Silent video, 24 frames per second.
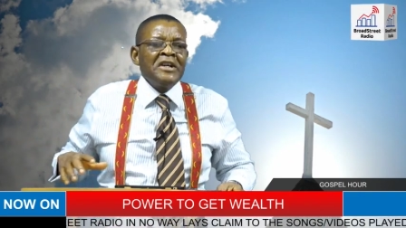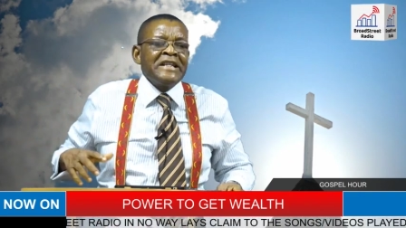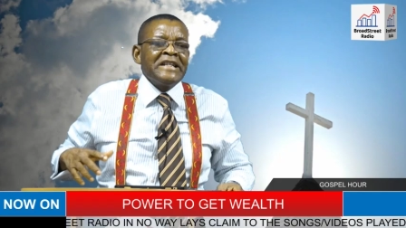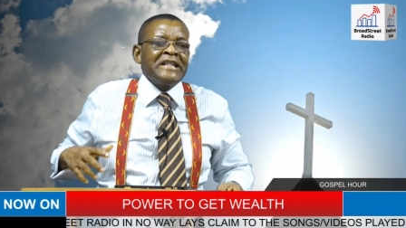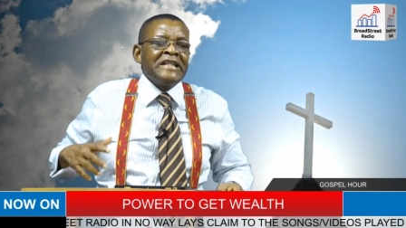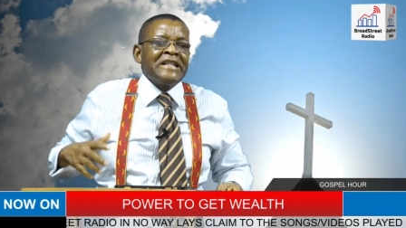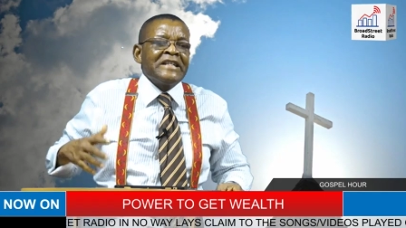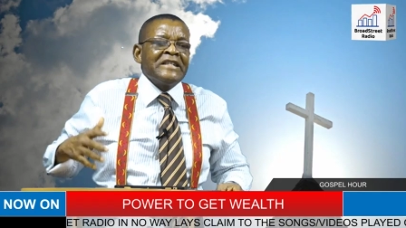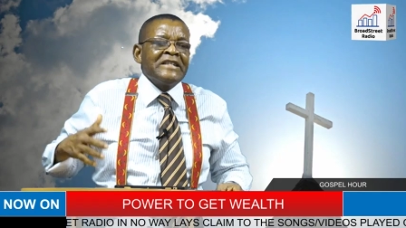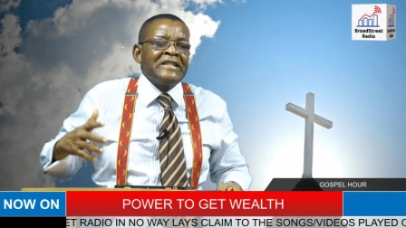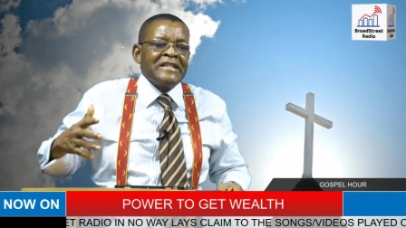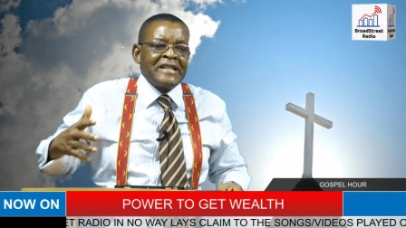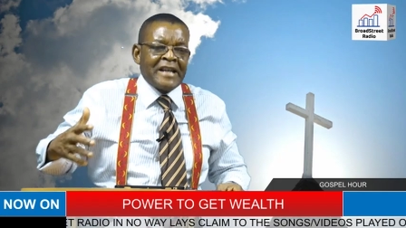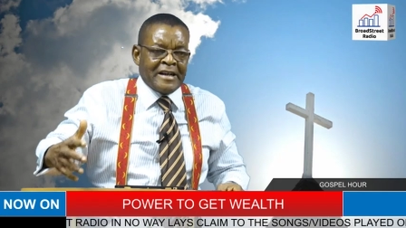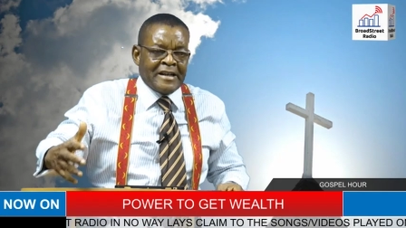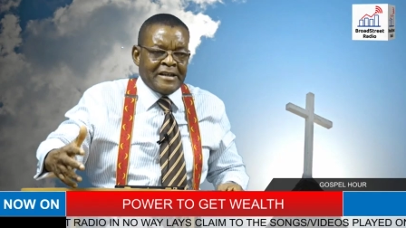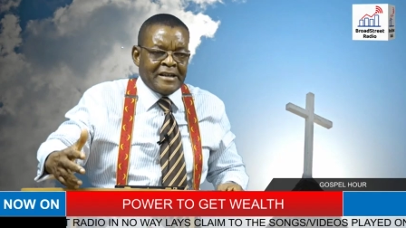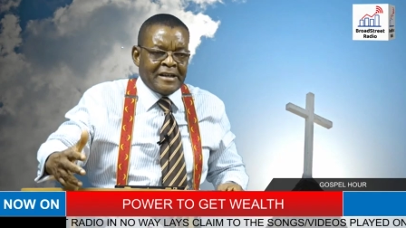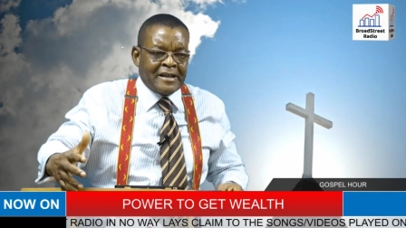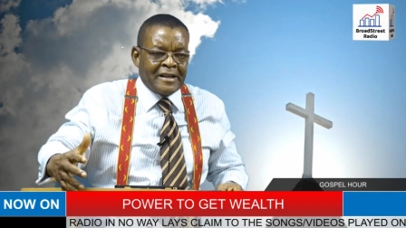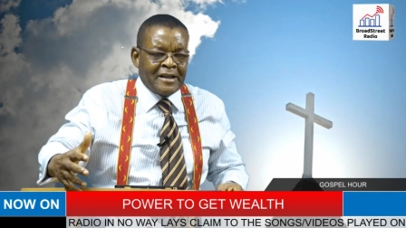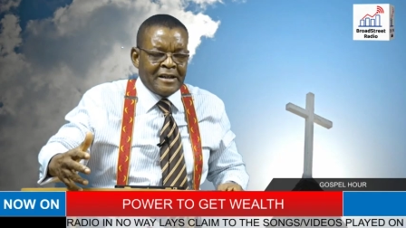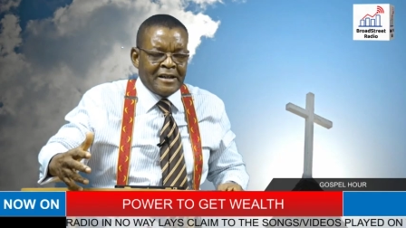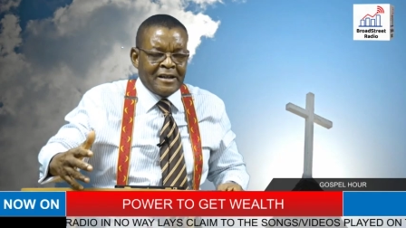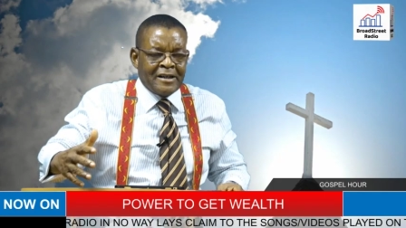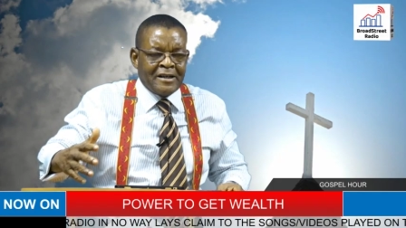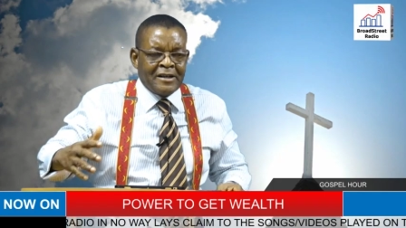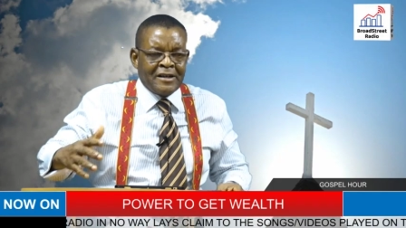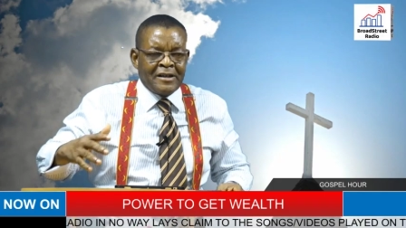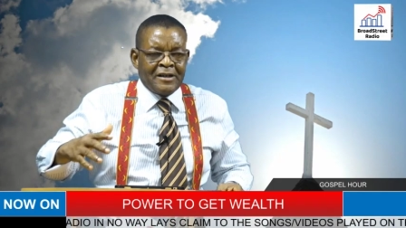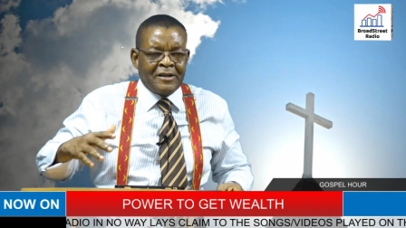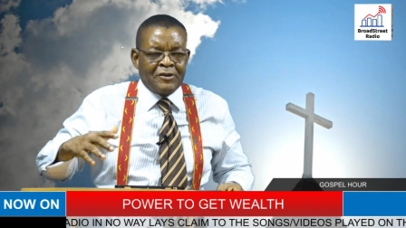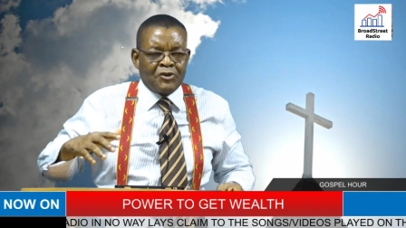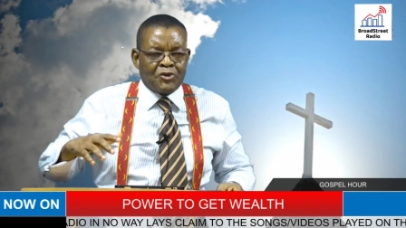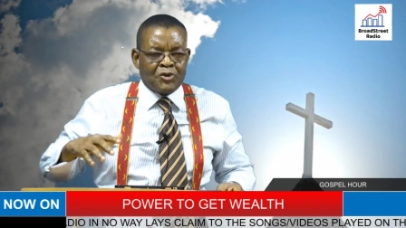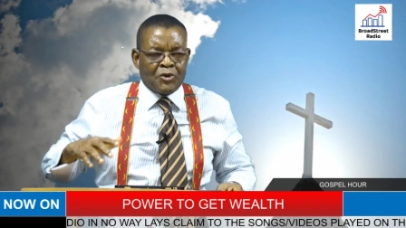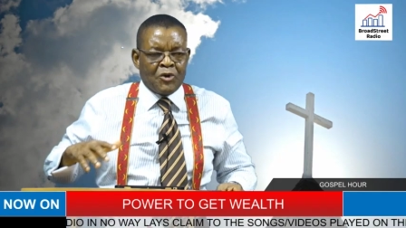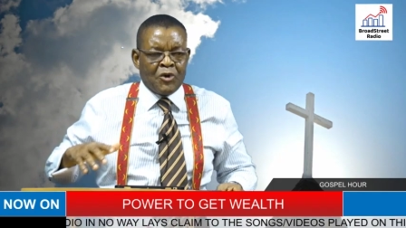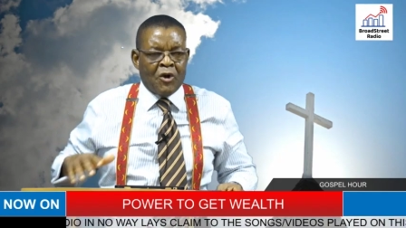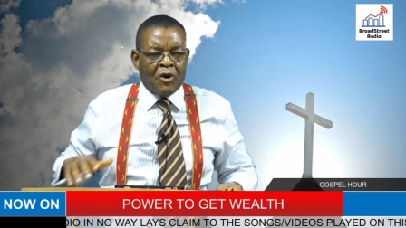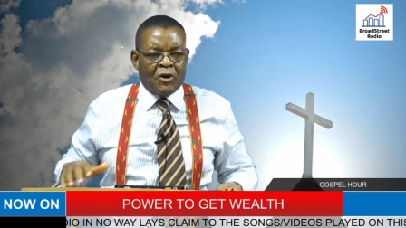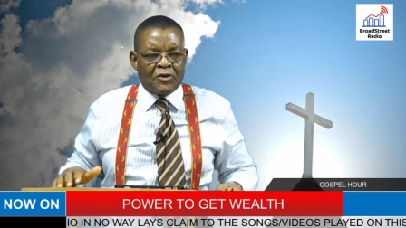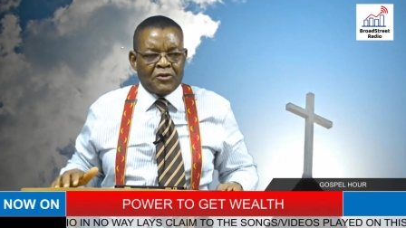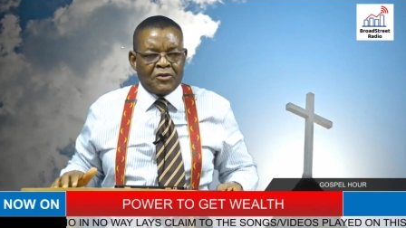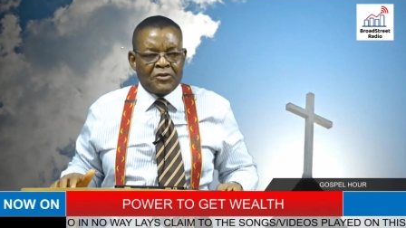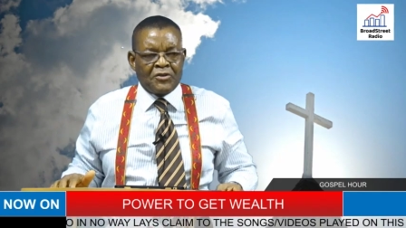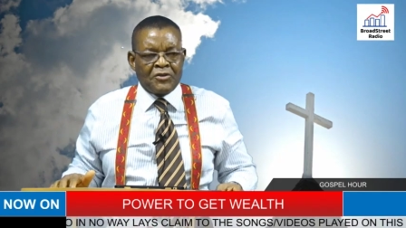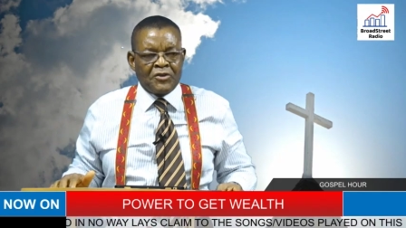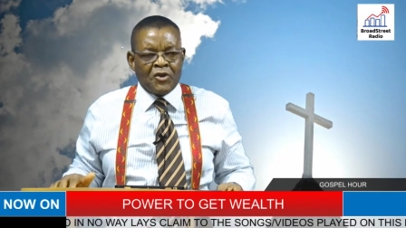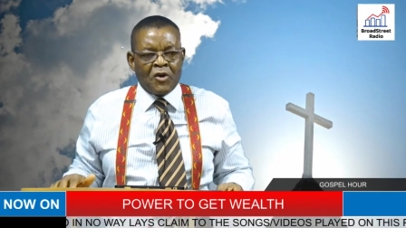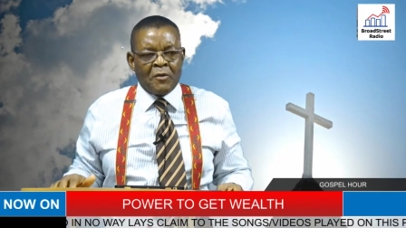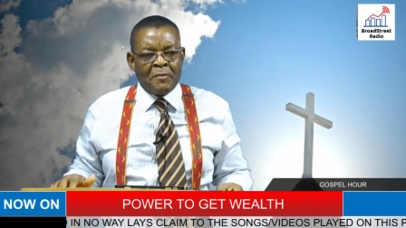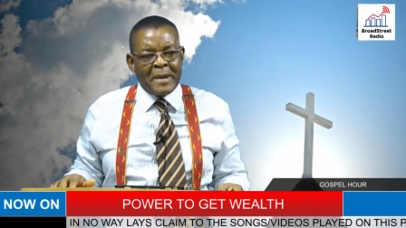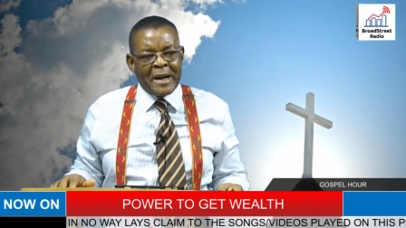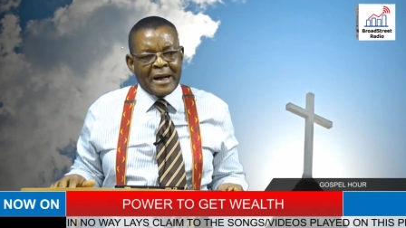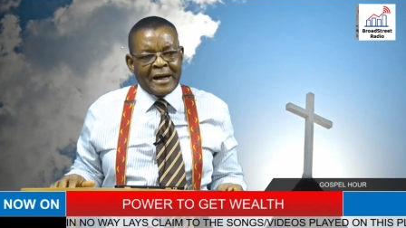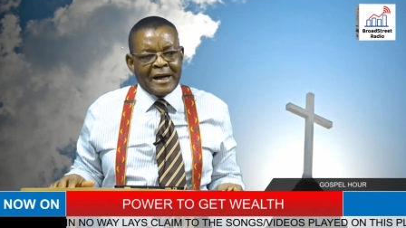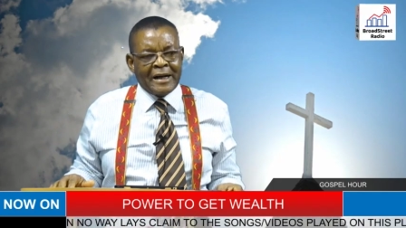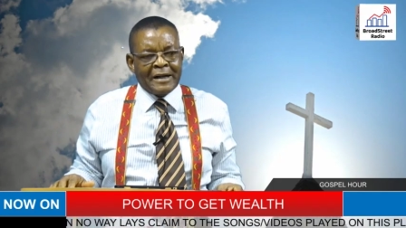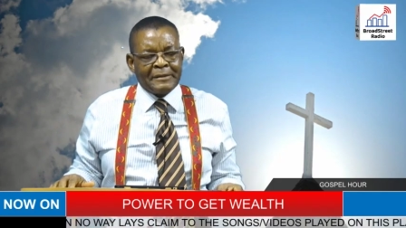yielded to God, your Maker.